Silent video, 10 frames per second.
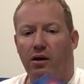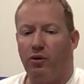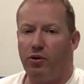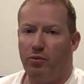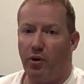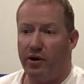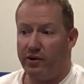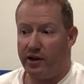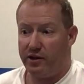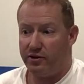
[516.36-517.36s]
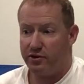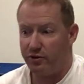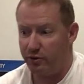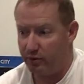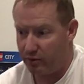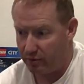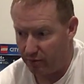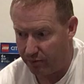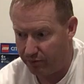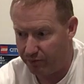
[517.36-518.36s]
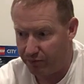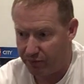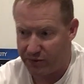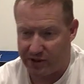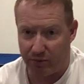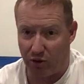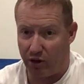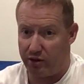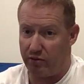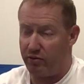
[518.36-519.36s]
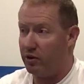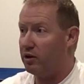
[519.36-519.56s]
I'll combine that into some kind of